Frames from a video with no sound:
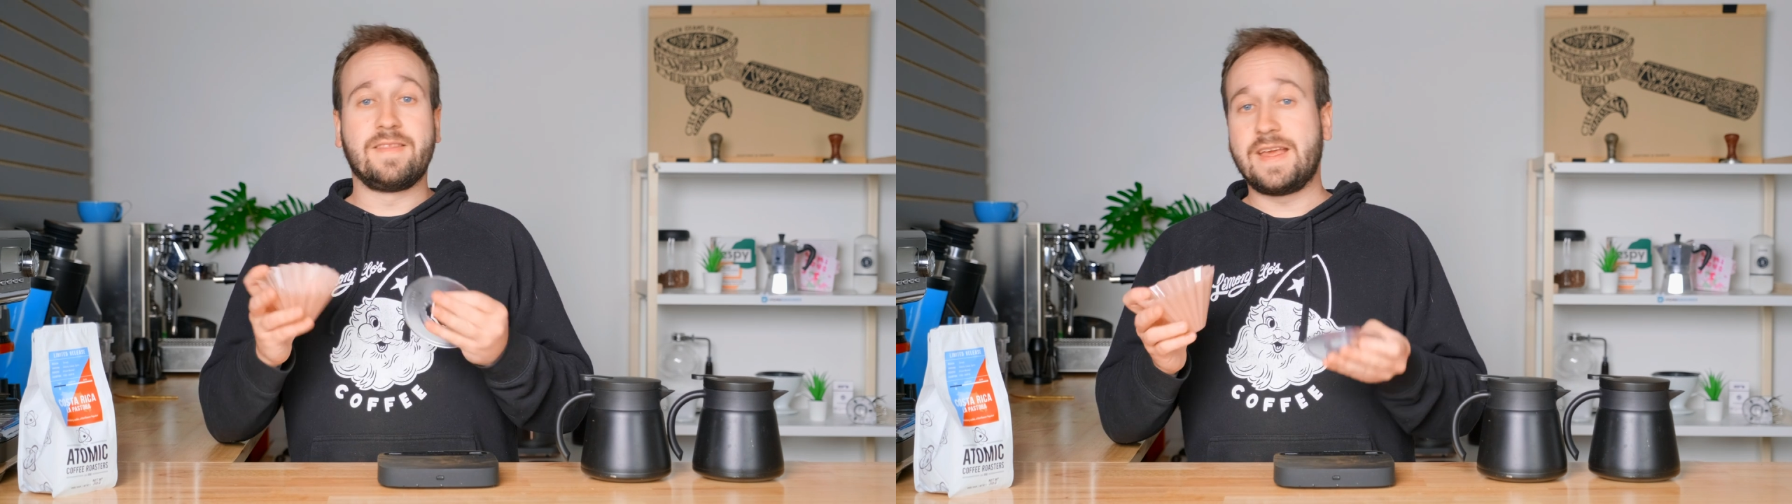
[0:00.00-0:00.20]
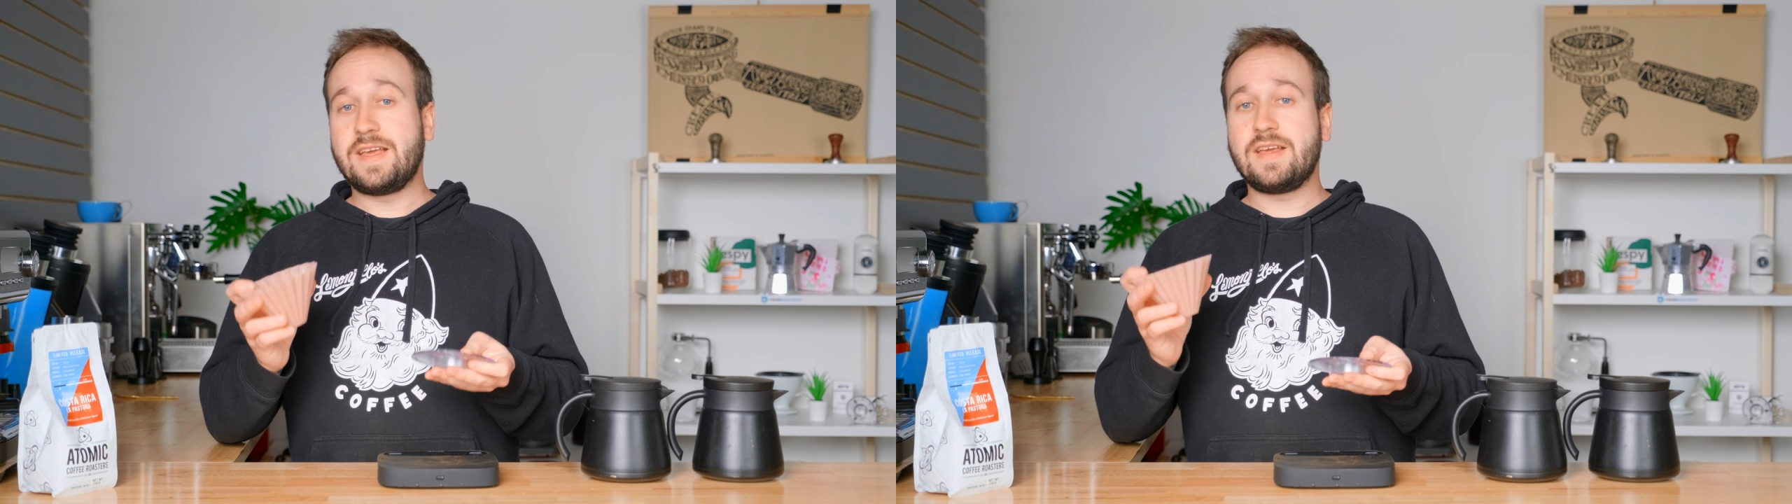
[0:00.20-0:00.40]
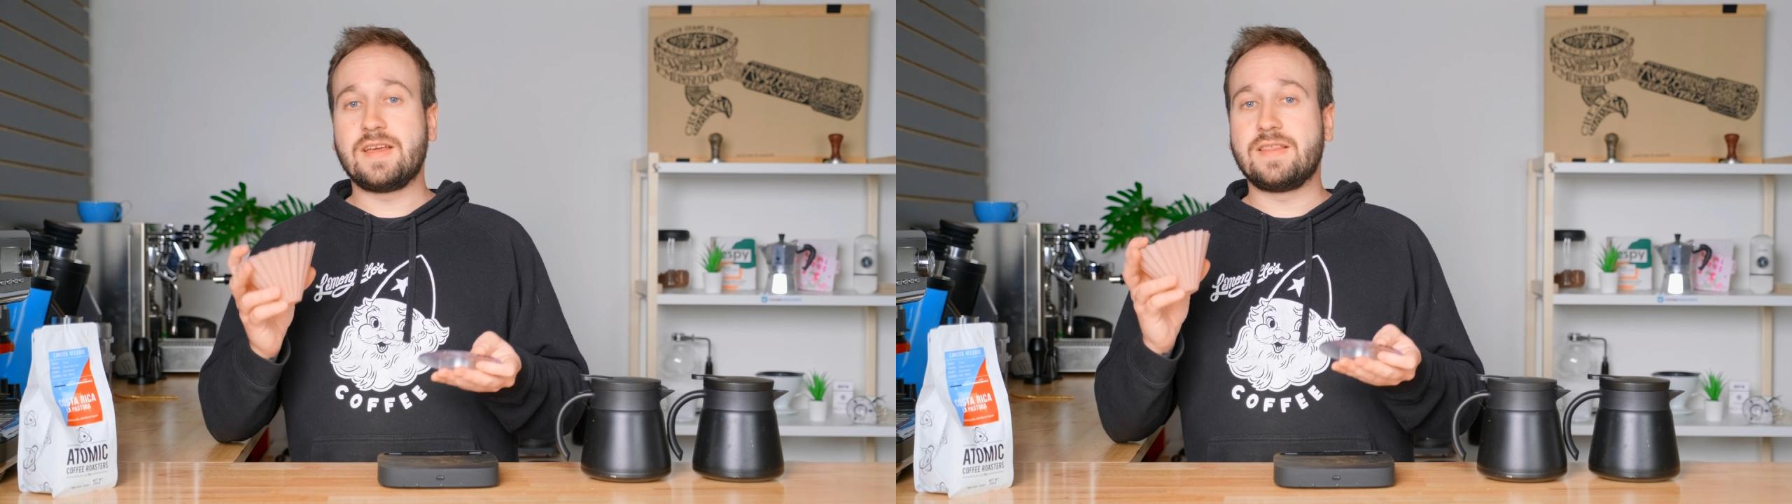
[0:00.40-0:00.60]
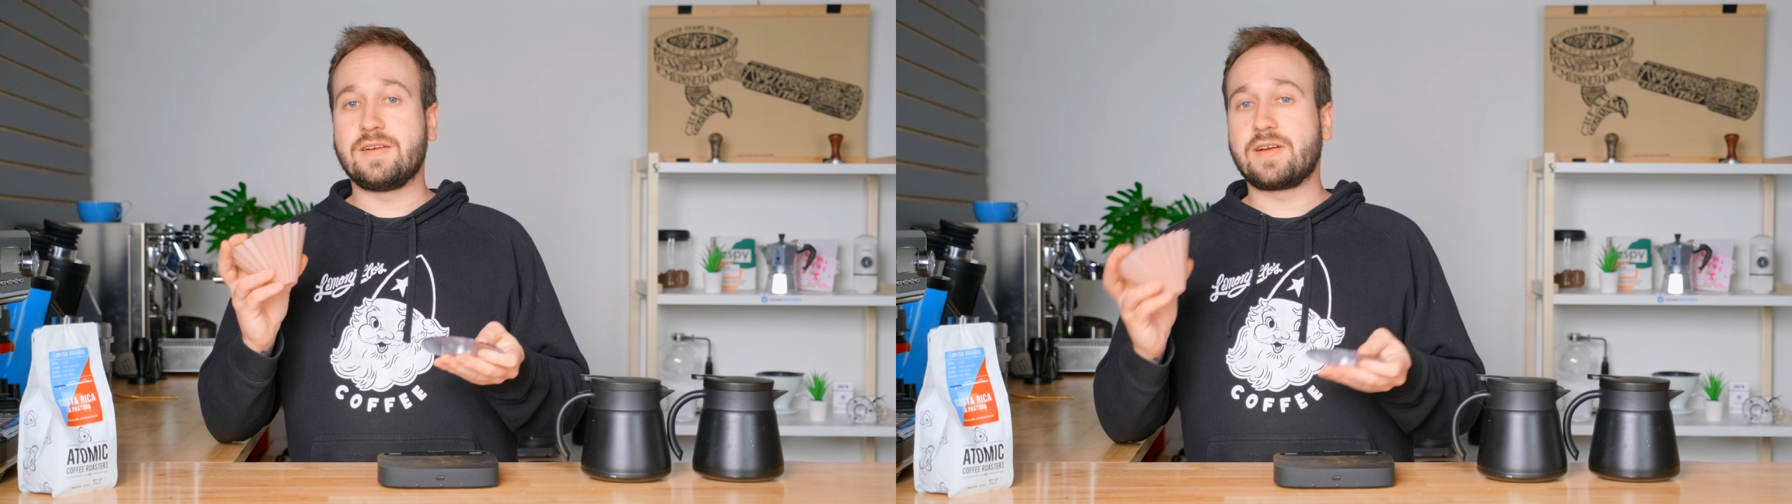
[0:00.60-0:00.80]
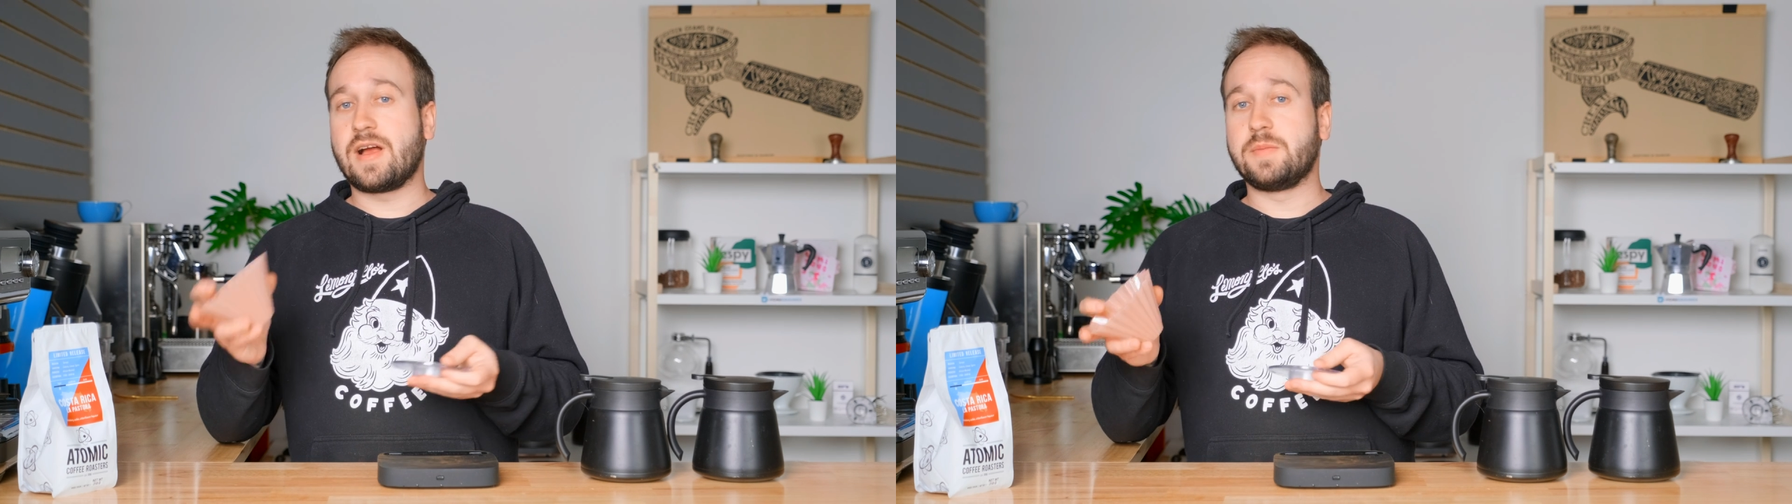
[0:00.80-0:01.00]
They, in their
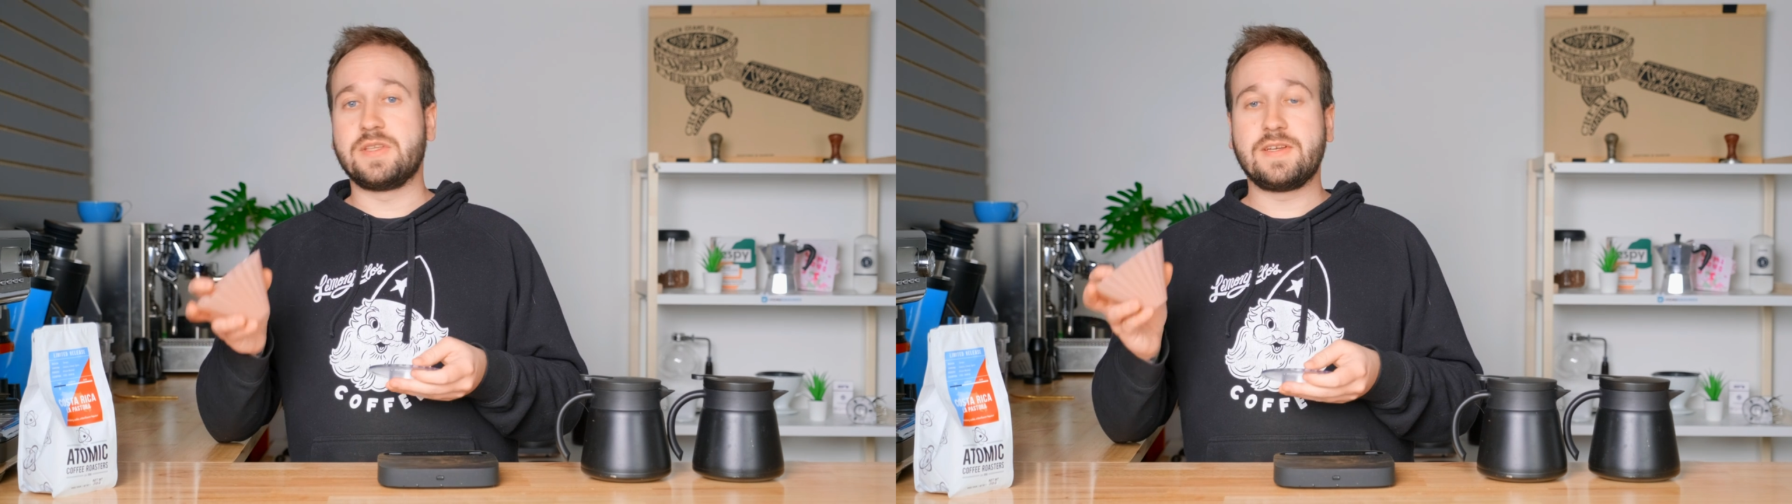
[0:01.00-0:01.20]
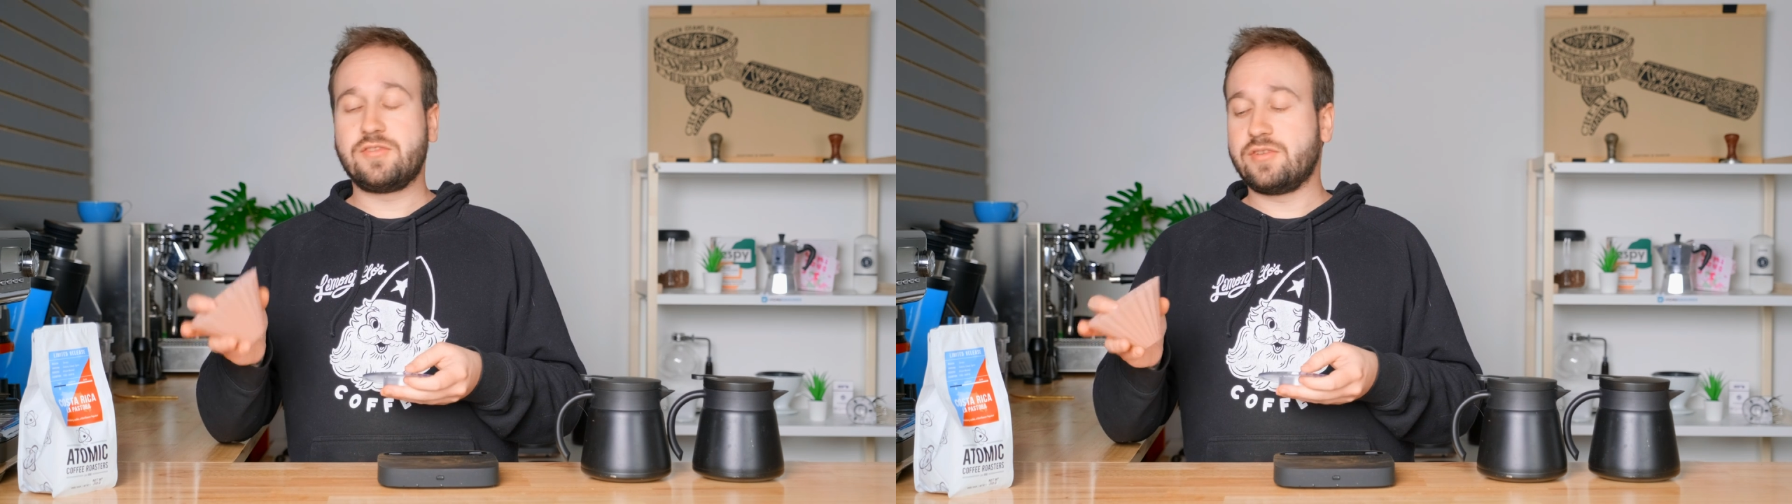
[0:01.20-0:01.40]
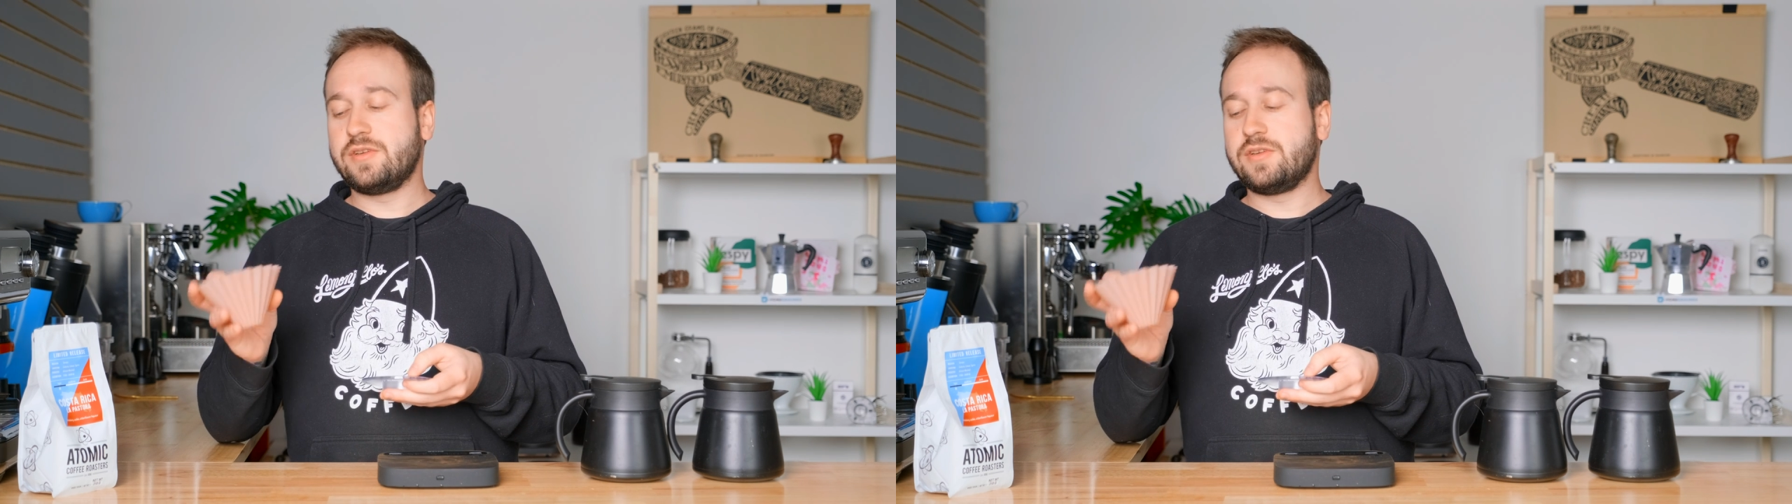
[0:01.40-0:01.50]
competition,